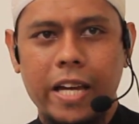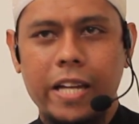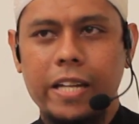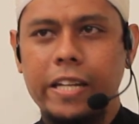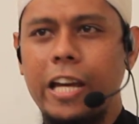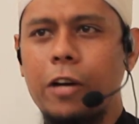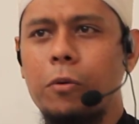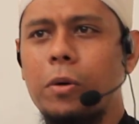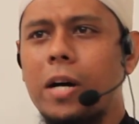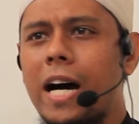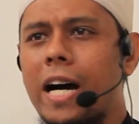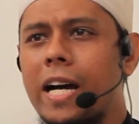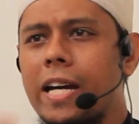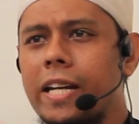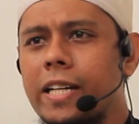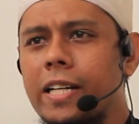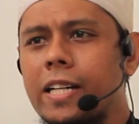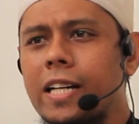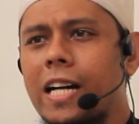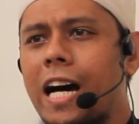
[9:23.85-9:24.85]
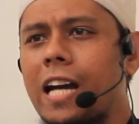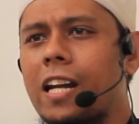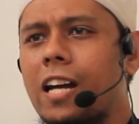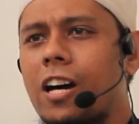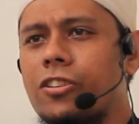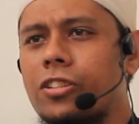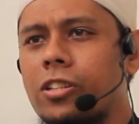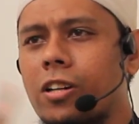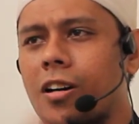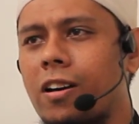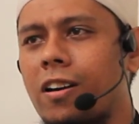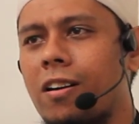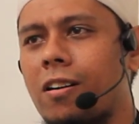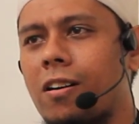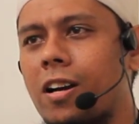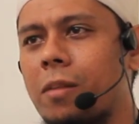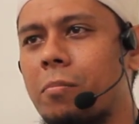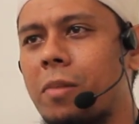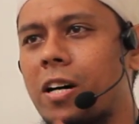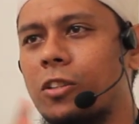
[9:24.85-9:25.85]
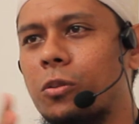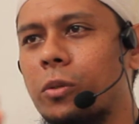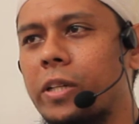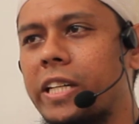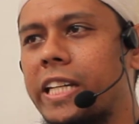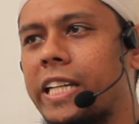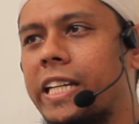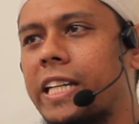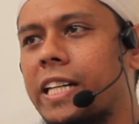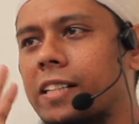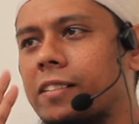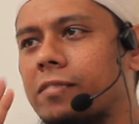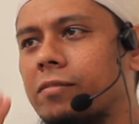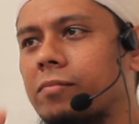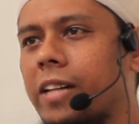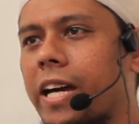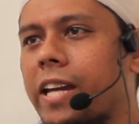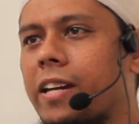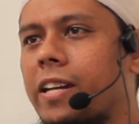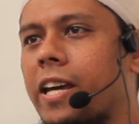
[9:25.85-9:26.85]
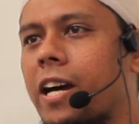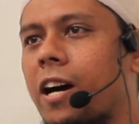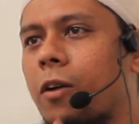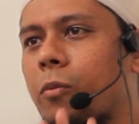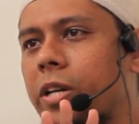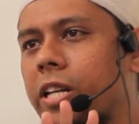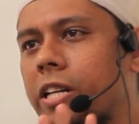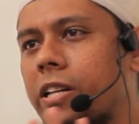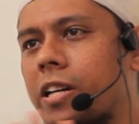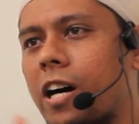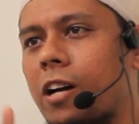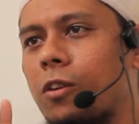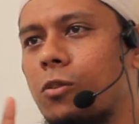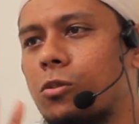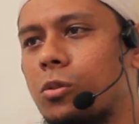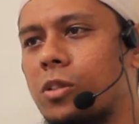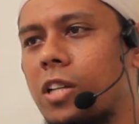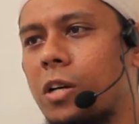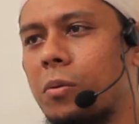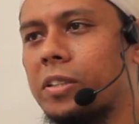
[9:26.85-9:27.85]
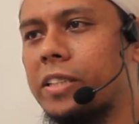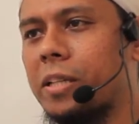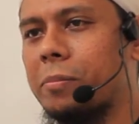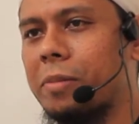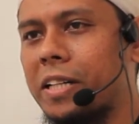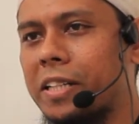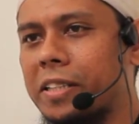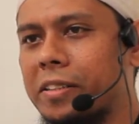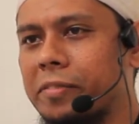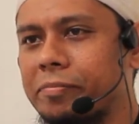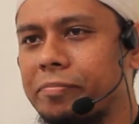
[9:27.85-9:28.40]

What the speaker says: they were either Al-Asha'ira and Maturidiyya, and they are within the Ahlul Sunnah wal Jama'ah.